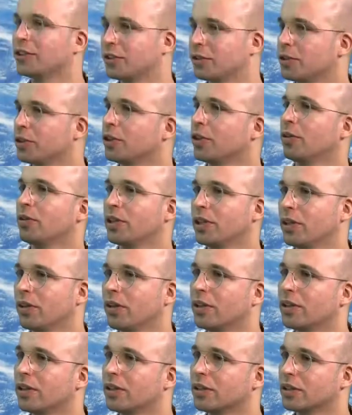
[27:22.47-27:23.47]
to show the
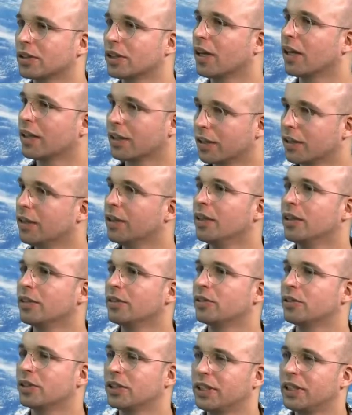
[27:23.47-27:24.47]
audience, like
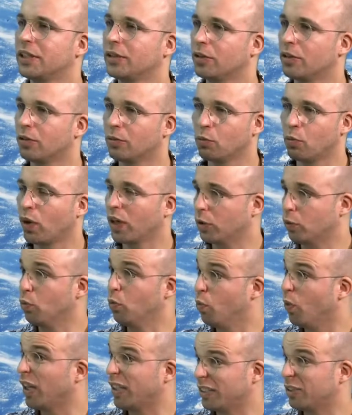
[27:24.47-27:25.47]
to see
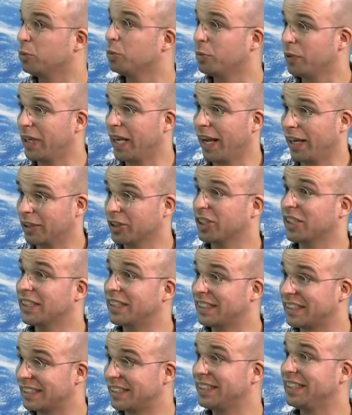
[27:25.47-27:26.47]
what do we actually
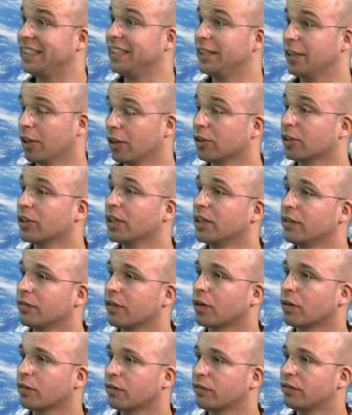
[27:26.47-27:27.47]
see underneath
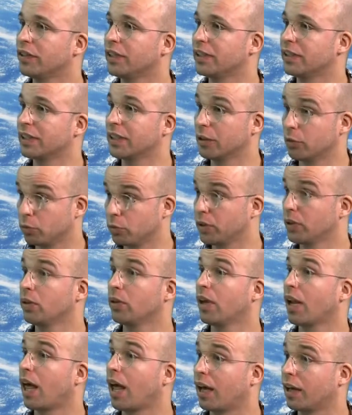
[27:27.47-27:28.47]
our feet in real
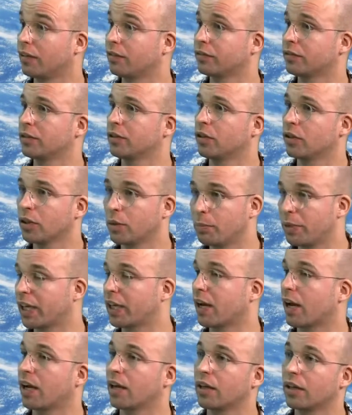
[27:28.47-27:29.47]
life on the Big
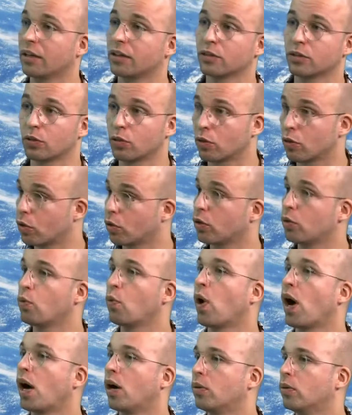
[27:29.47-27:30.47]
Island or on
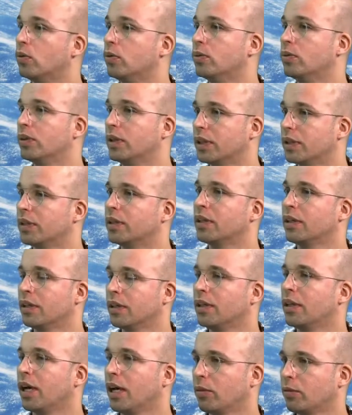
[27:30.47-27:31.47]
Oahu. And
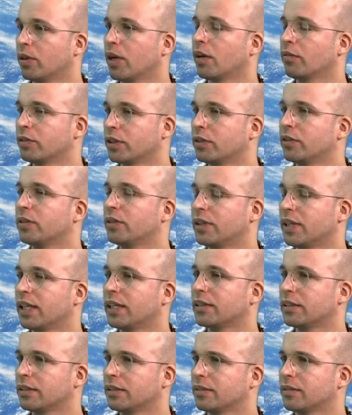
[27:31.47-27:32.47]
how can
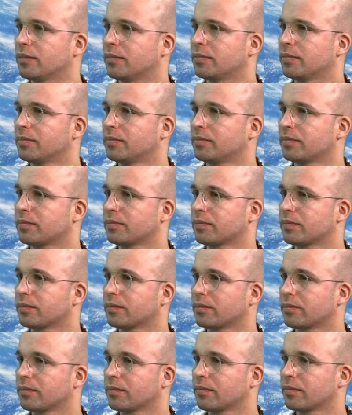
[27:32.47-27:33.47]
it help the local
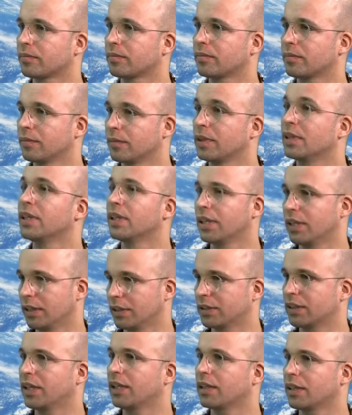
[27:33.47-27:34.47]
population
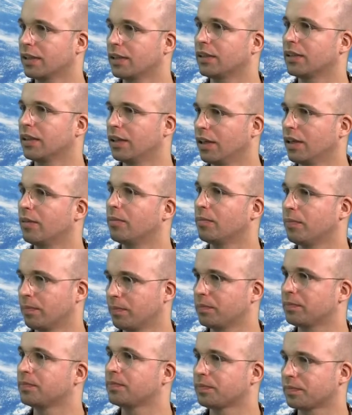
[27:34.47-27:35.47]
with water
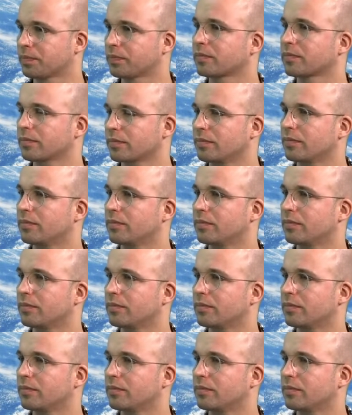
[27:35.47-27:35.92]
supplies,